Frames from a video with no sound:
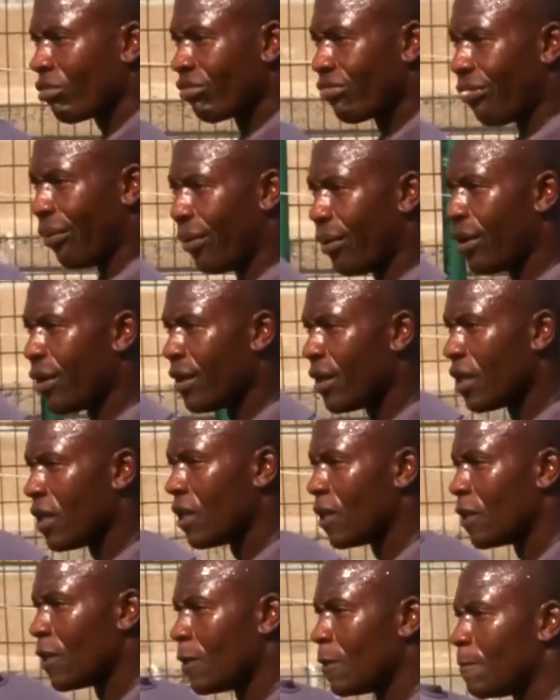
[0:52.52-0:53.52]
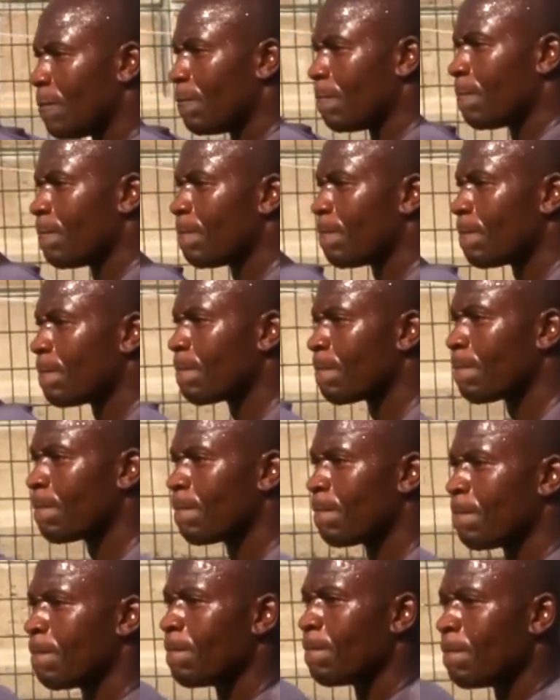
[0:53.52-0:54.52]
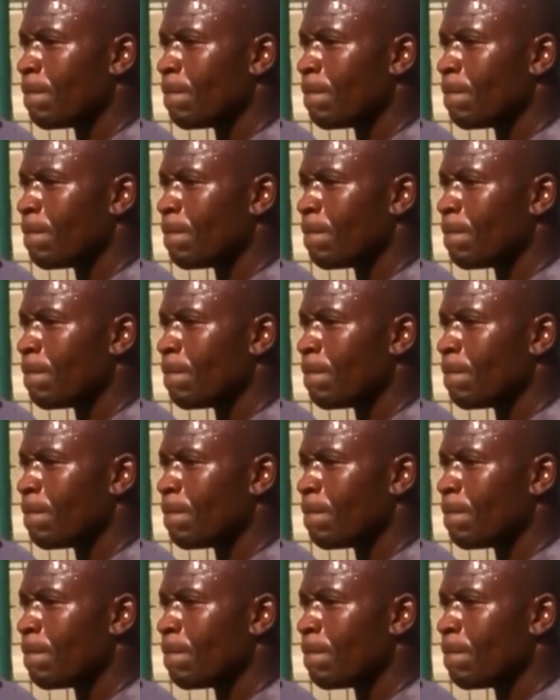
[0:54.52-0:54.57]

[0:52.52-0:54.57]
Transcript: only started goalkeeping in 2003